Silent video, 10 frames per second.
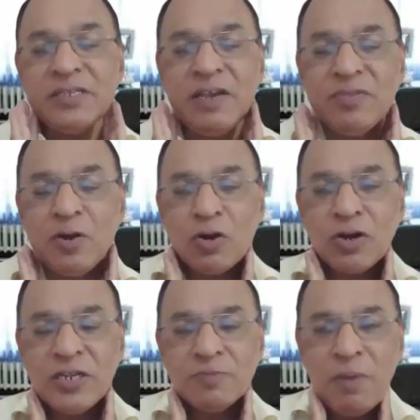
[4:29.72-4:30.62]
means if the
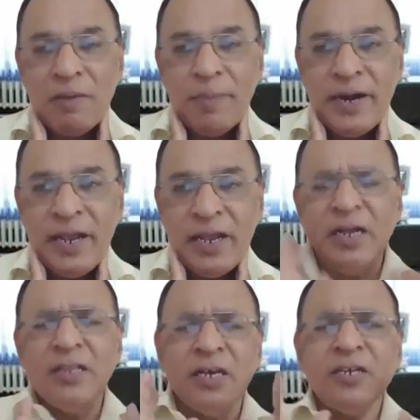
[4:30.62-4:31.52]
doctor is palpating,
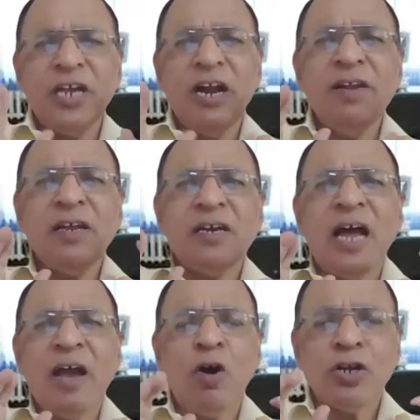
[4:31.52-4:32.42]
the child will
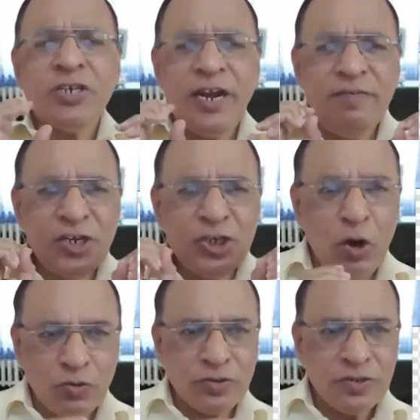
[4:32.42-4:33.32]
cry or child will
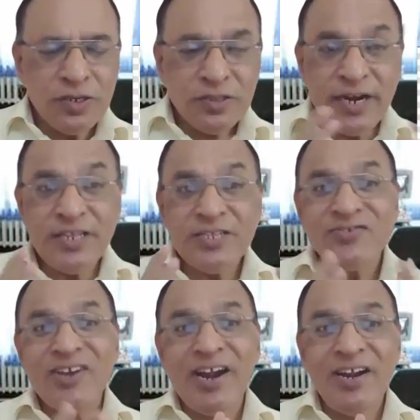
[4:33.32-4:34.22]
shout. That is
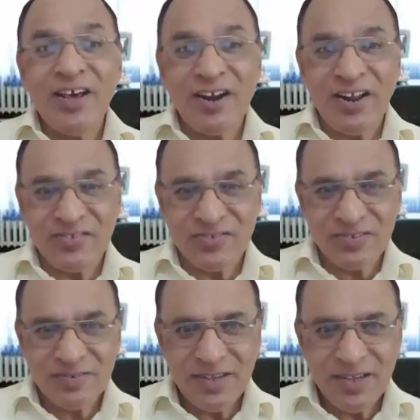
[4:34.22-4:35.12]

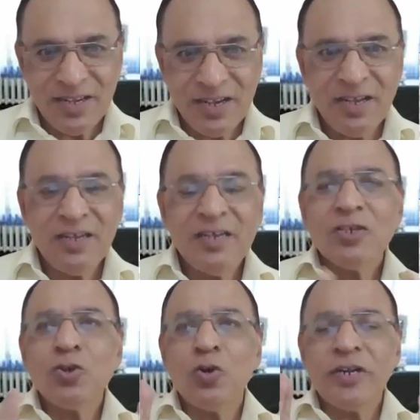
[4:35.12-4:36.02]
tenderness.
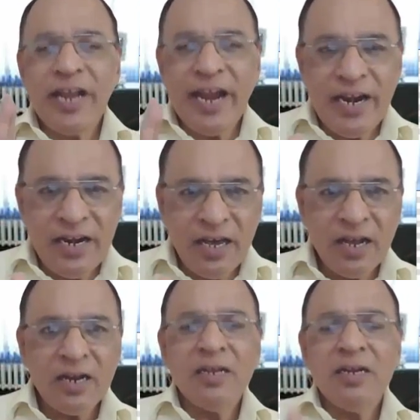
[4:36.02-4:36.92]
So
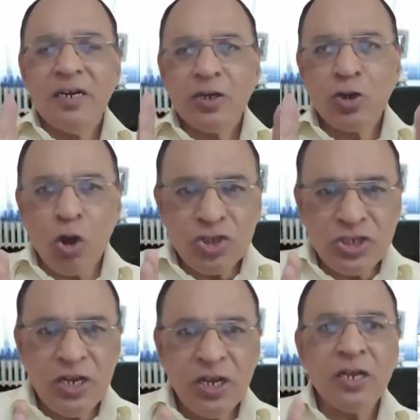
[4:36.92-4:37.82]
tender
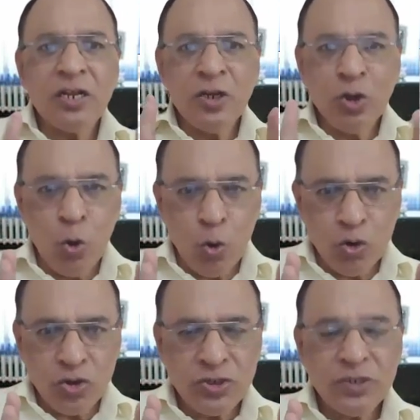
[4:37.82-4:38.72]
tonsillar
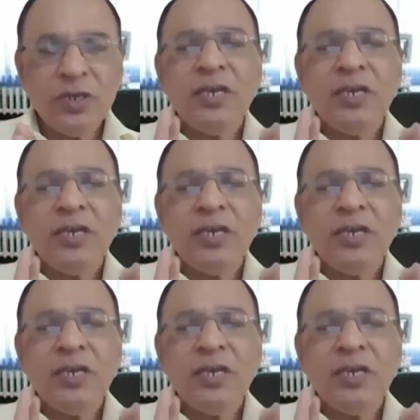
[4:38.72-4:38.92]
nodes